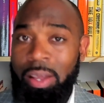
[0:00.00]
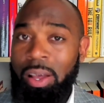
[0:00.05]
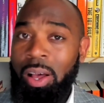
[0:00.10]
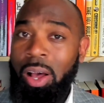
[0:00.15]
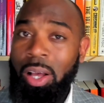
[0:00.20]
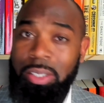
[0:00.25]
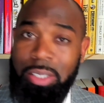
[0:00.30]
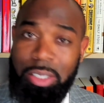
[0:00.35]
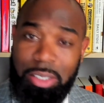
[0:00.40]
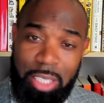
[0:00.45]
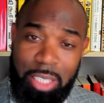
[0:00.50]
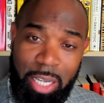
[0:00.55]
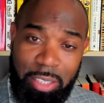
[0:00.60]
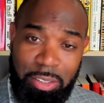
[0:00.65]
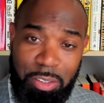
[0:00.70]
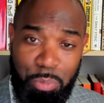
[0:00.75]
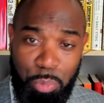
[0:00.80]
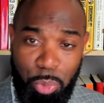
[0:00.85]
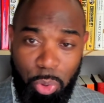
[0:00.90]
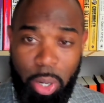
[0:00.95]
on
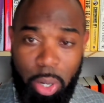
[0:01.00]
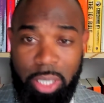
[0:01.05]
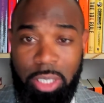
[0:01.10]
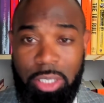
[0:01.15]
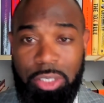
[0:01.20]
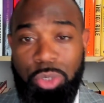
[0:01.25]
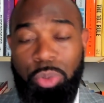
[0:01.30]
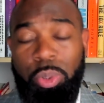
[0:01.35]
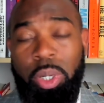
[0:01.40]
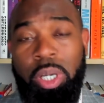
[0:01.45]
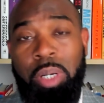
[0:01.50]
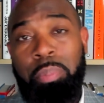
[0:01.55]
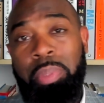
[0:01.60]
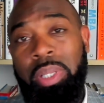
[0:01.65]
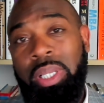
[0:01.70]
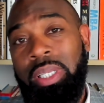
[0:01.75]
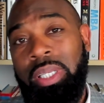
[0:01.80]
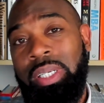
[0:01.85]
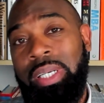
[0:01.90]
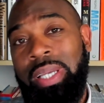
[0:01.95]
Detective Moretti's
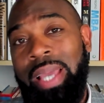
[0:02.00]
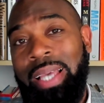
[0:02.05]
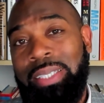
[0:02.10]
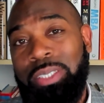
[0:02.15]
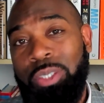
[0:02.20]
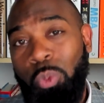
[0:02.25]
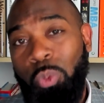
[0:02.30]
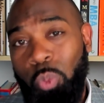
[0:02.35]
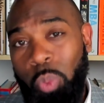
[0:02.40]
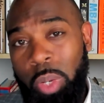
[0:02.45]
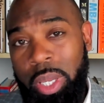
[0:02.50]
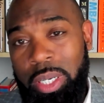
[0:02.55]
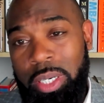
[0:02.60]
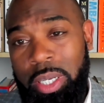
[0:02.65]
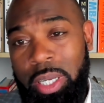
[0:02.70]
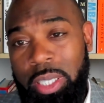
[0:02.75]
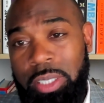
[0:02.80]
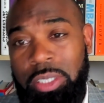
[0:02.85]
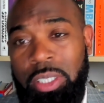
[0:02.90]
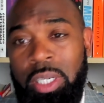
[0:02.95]
credibility as a
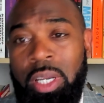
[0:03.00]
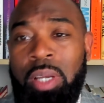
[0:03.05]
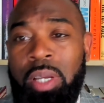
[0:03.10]
witness,